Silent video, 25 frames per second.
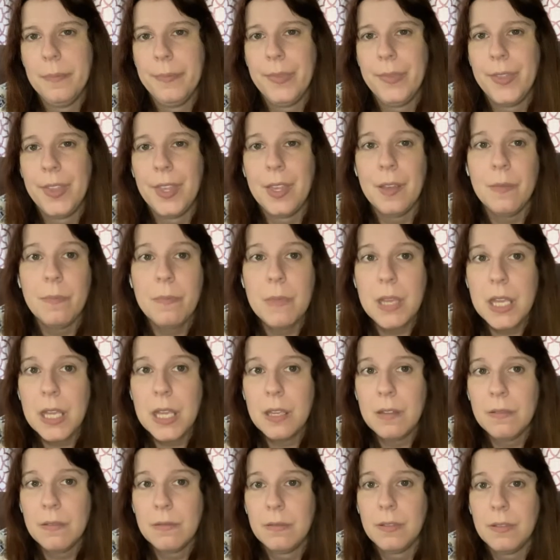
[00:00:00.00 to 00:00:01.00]
Give
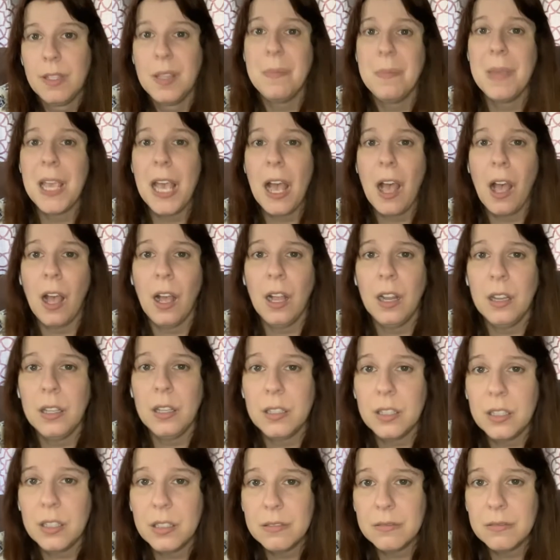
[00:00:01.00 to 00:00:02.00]
me a
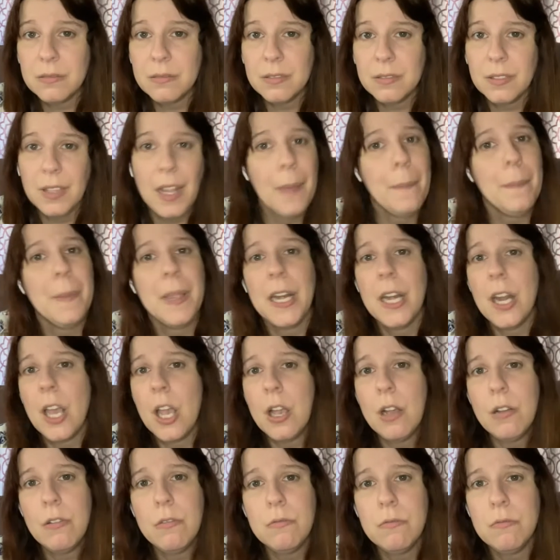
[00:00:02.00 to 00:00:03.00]
holler. Let me
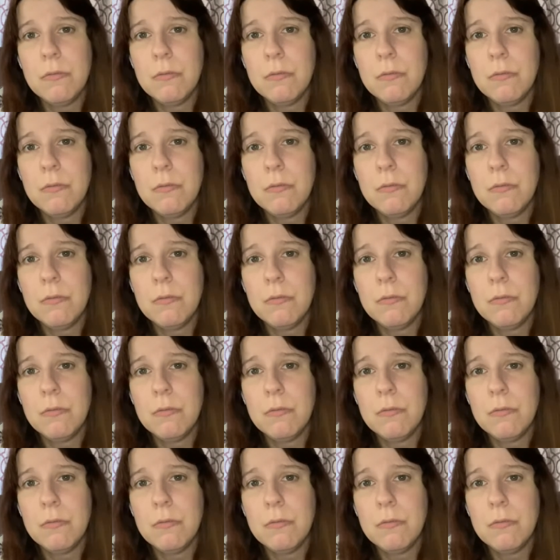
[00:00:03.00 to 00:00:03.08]
know.